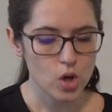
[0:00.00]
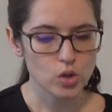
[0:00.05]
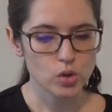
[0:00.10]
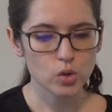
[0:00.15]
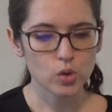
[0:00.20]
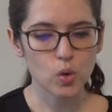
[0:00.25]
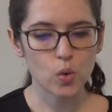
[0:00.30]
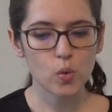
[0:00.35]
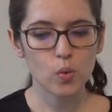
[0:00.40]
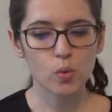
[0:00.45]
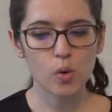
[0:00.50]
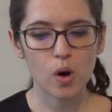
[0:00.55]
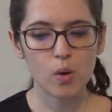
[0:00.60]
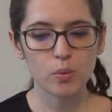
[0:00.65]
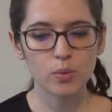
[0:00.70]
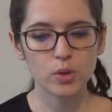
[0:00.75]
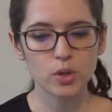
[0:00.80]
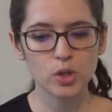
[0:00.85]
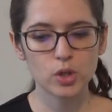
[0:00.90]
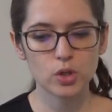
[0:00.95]
So, what
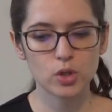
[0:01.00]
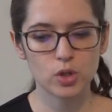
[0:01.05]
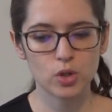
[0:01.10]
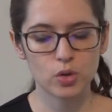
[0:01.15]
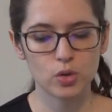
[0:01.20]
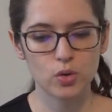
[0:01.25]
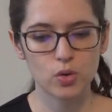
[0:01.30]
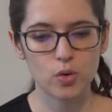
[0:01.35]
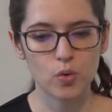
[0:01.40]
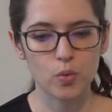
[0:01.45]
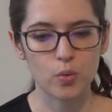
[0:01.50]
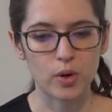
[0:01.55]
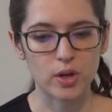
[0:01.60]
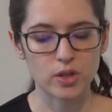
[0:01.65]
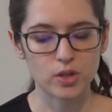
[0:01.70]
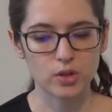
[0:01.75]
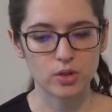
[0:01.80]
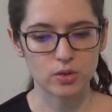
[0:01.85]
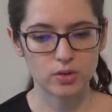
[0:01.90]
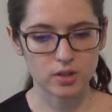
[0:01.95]
would you do
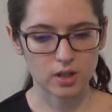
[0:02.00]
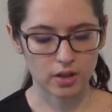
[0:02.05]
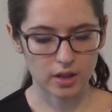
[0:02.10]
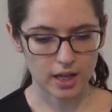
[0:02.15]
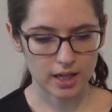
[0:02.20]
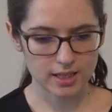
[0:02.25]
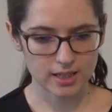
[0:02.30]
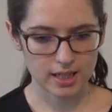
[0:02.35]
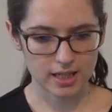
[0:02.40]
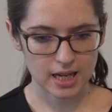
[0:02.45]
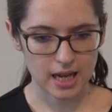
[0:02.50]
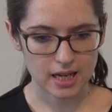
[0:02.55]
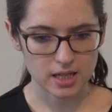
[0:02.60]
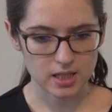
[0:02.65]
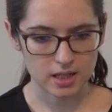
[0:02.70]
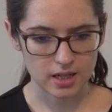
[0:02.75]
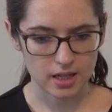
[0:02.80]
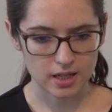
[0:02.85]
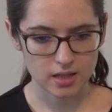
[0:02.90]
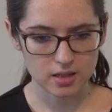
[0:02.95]
once you select a
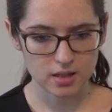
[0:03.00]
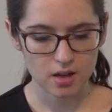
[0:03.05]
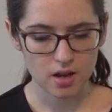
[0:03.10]
candidate?